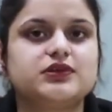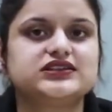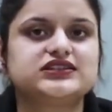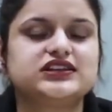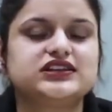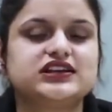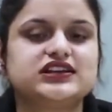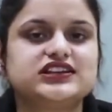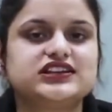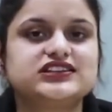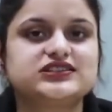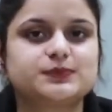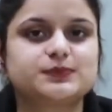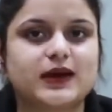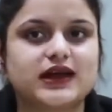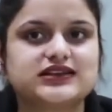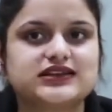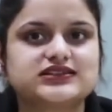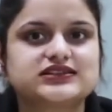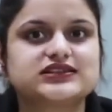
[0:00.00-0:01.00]
Basically,
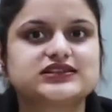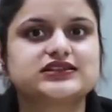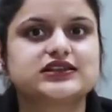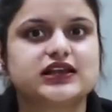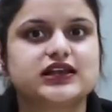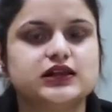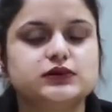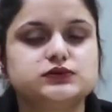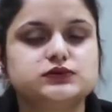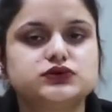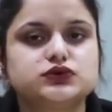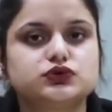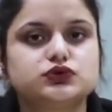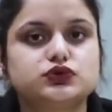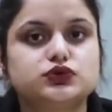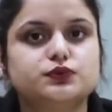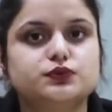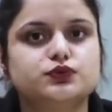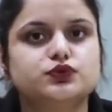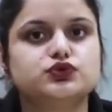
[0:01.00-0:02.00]
spices helps you
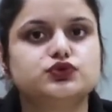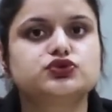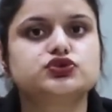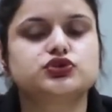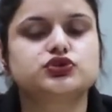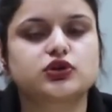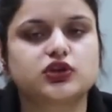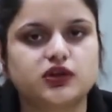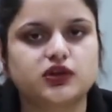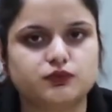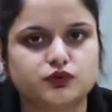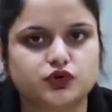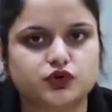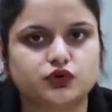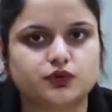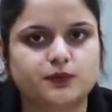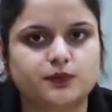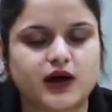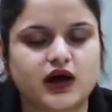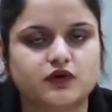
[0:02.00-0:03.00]
to boost your
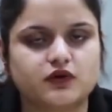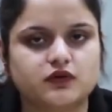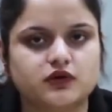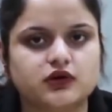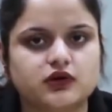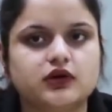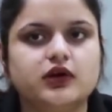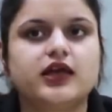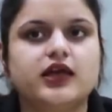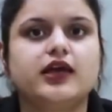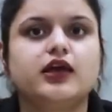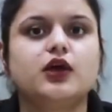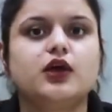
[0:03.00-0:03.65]
immune power.